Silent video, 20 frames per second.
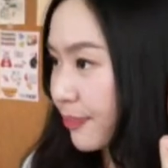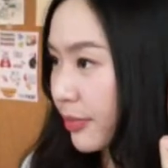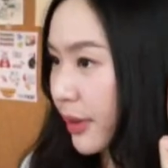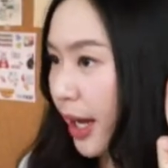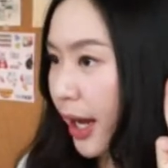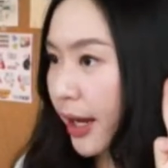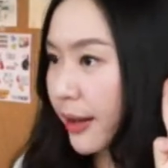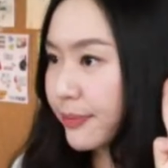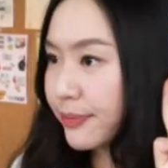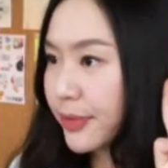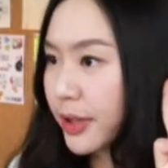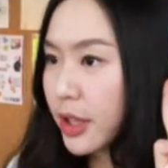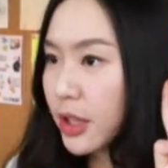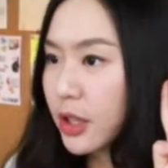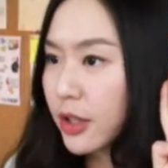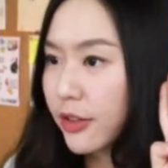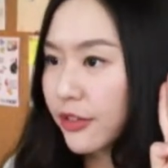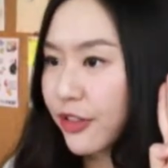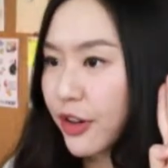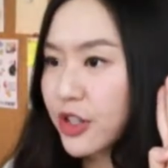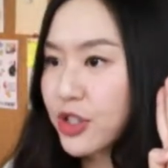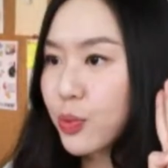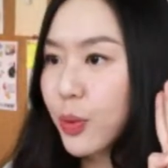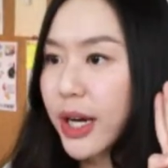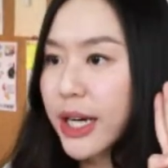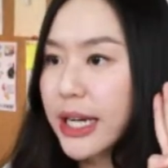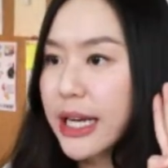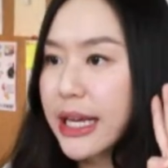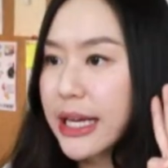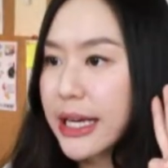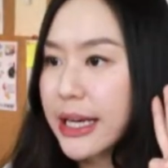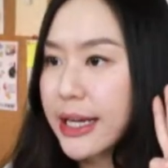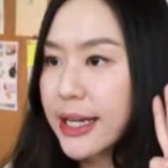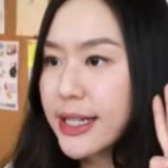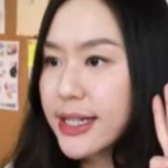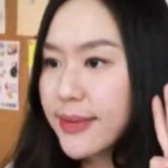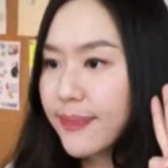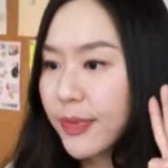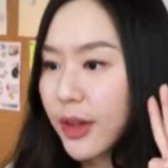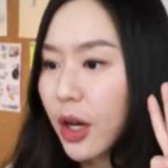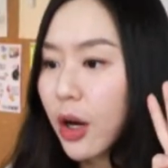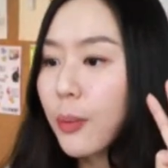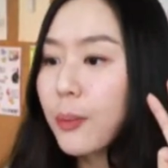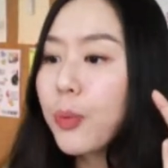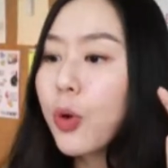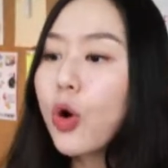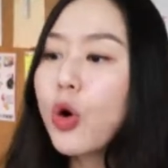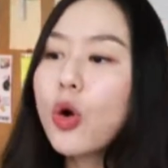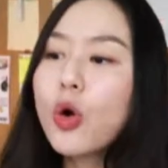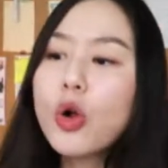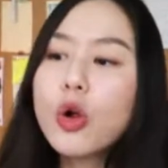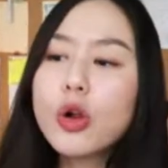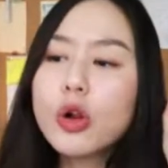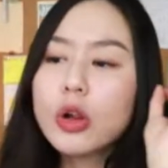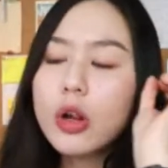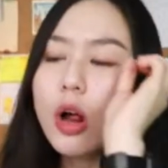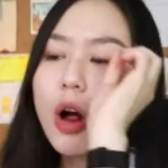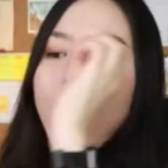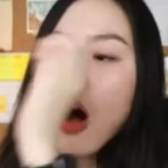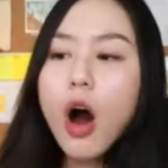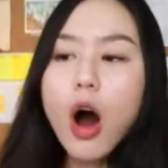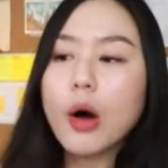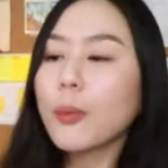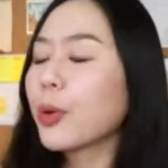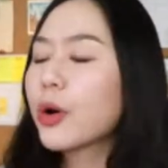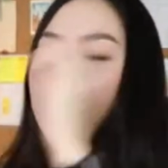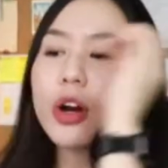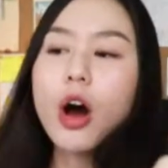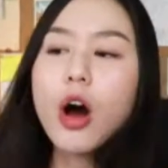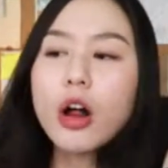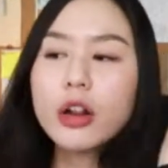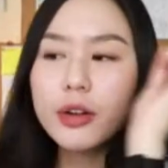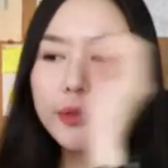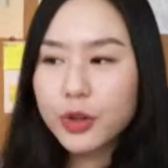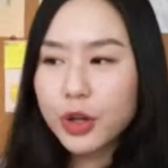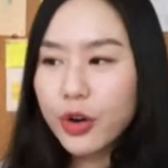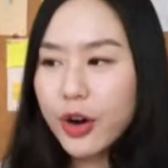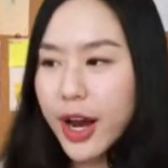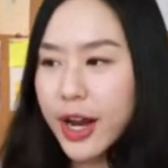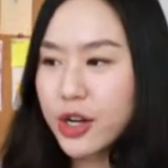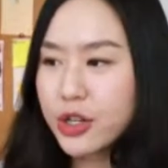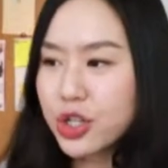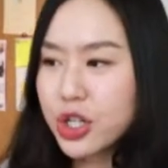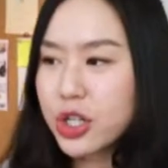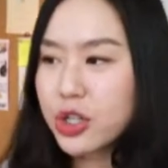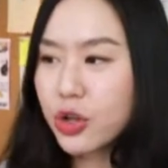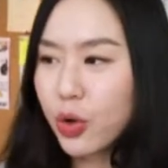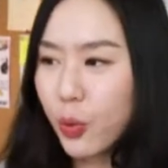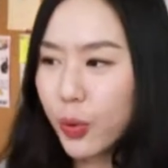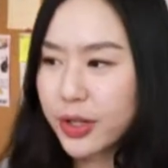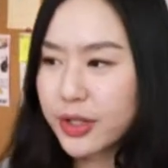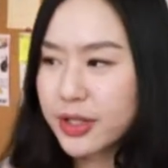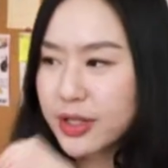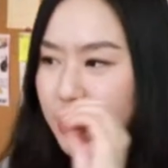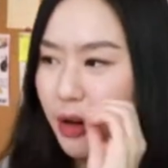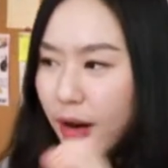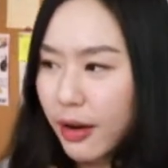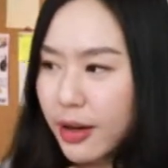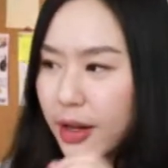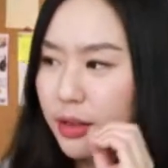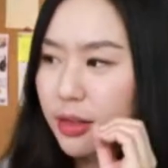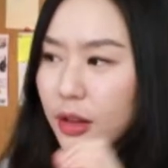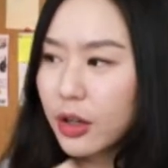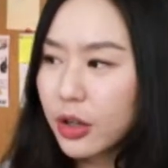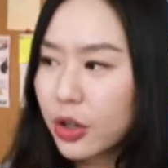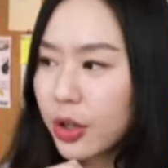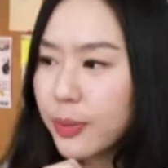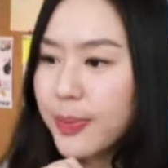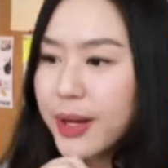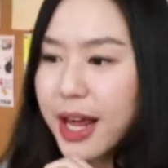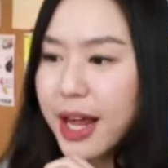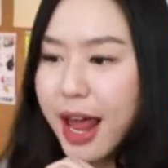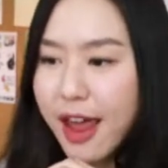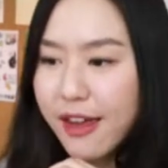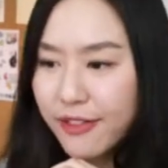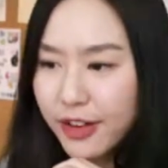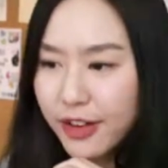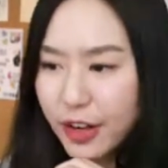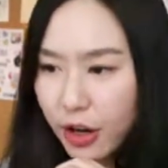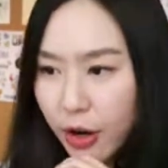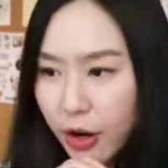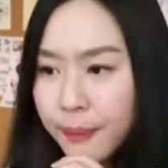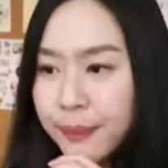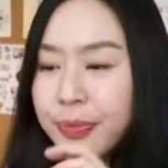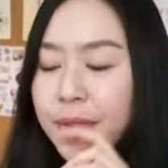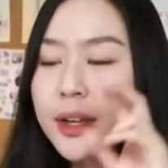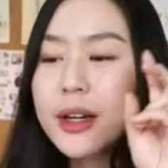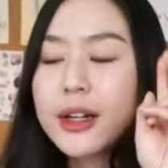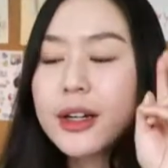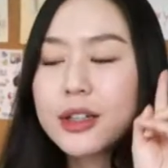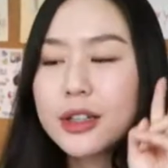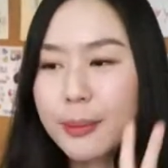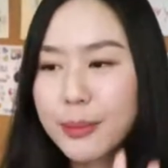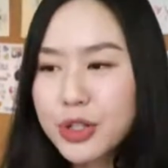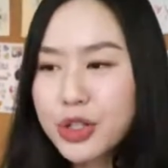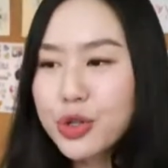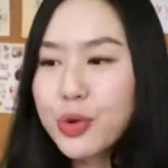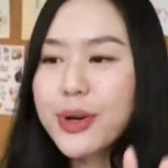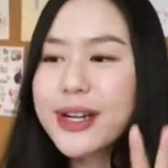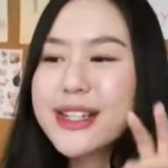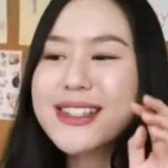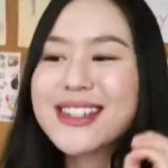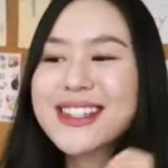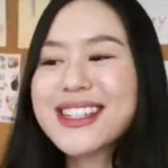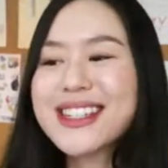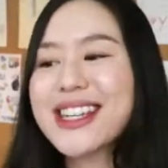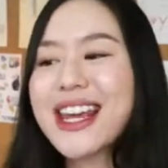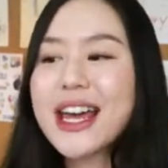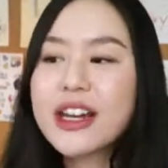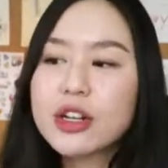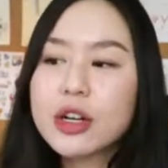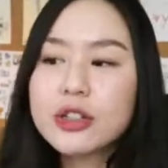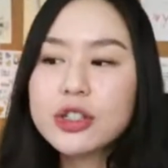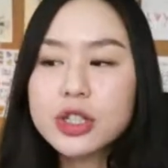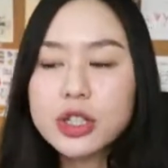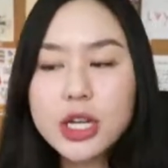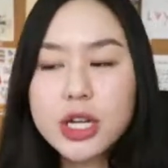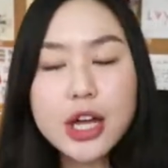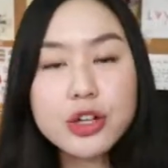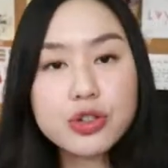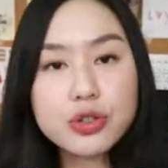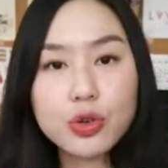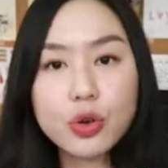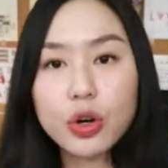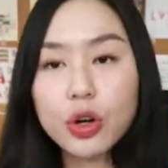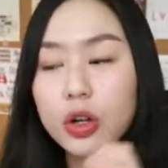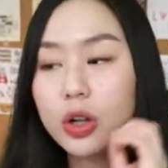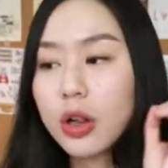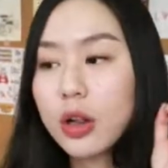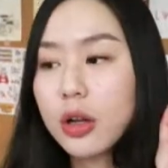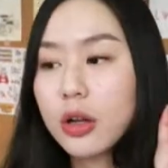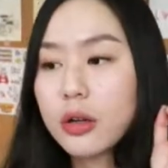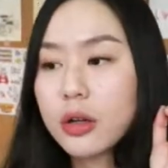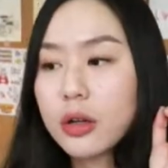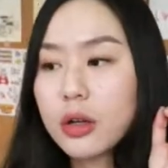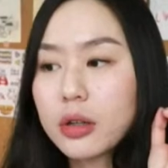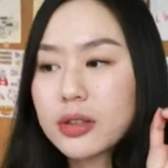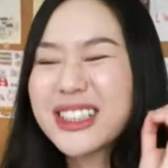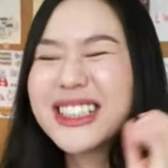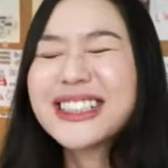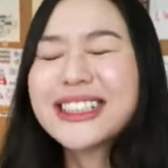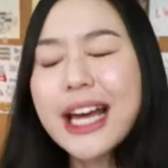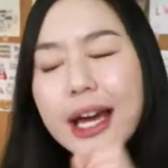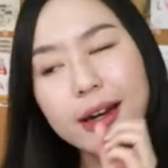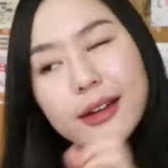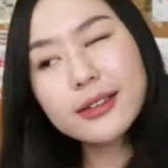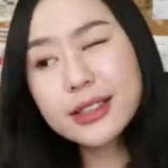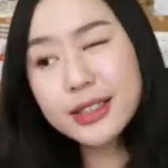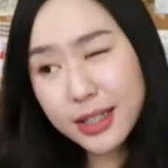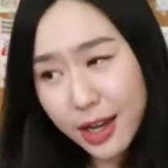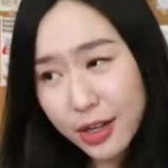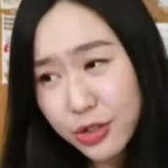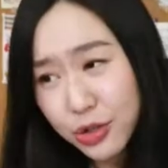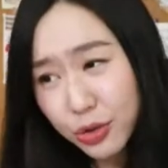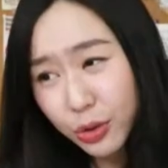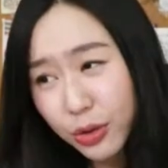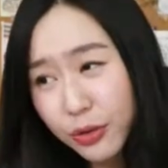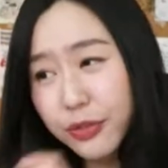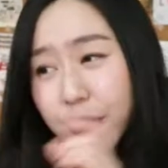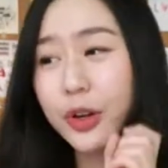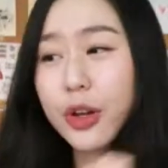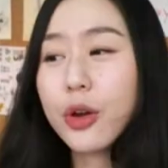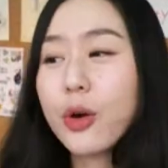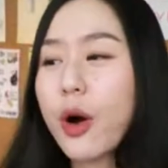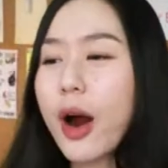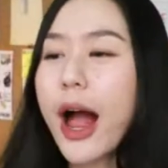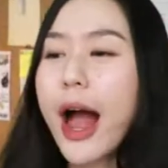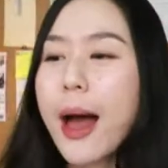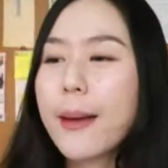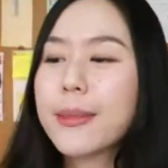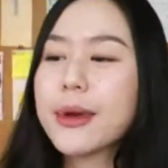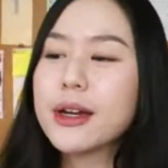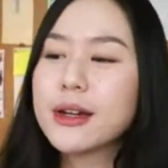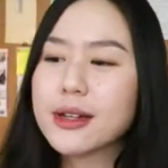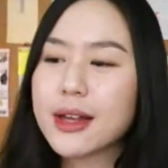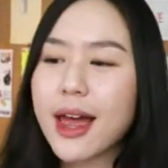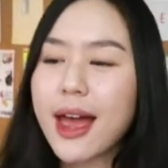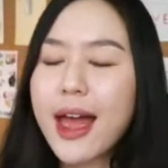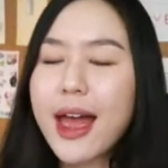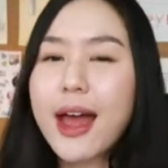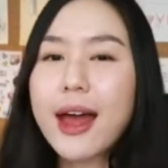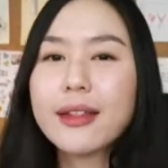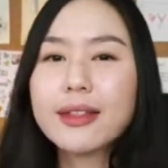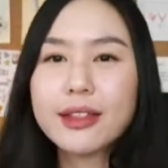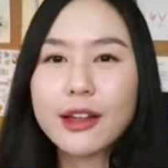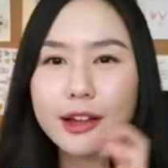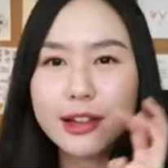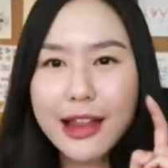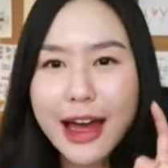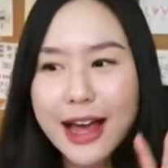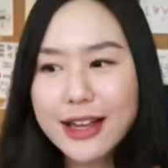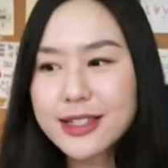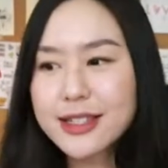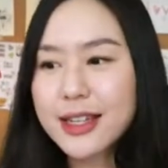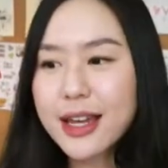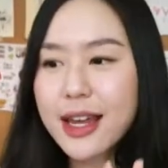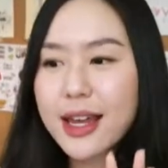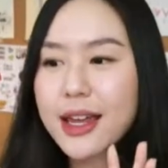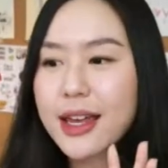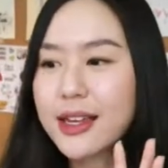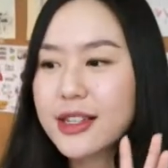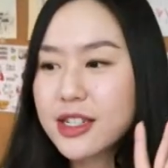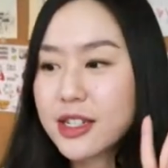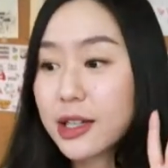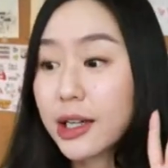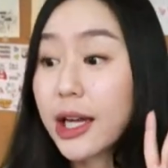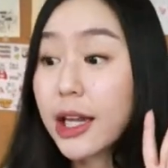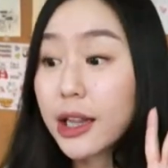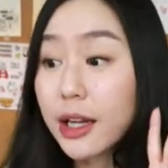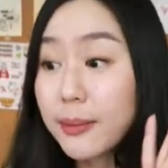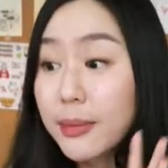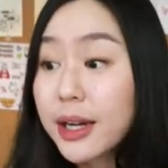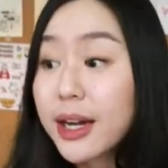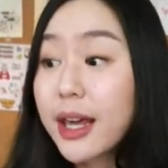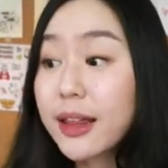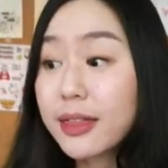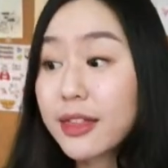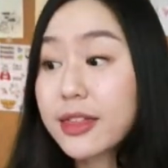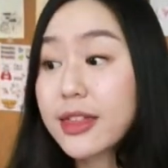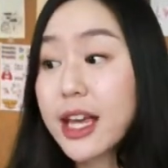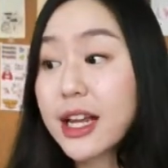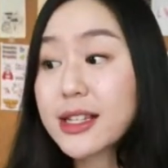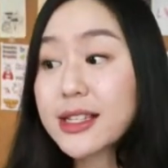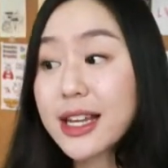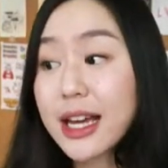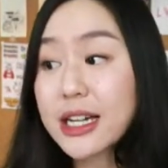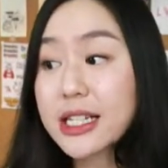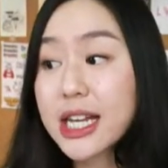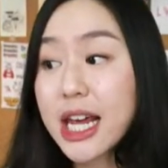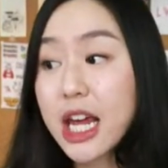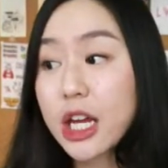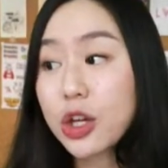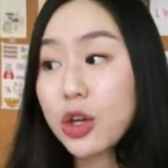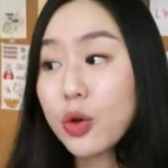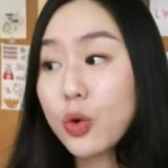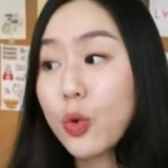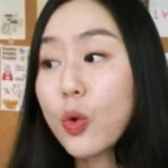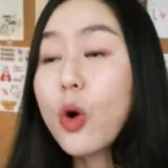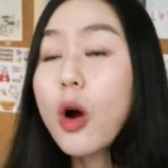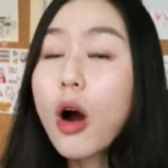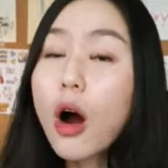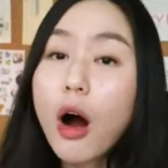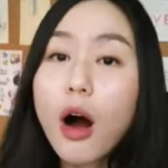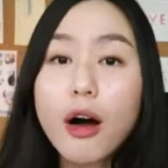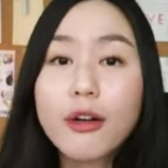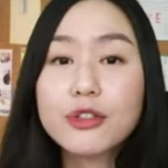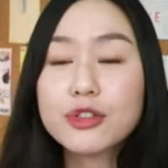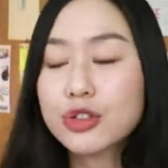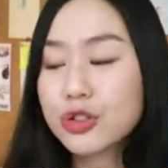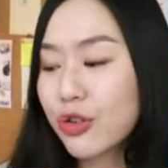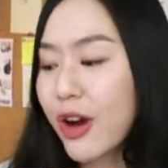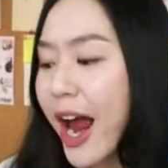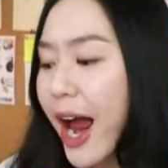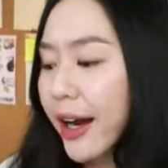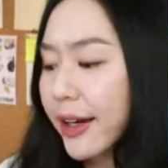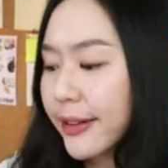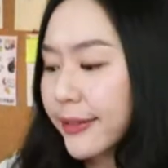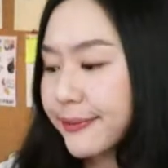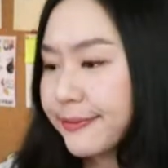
Yeah. First one is put all of your energy towards starting the good behavior. Number two is to set a schedule for your habit. And the last thing is to eliminate the things that take you off track.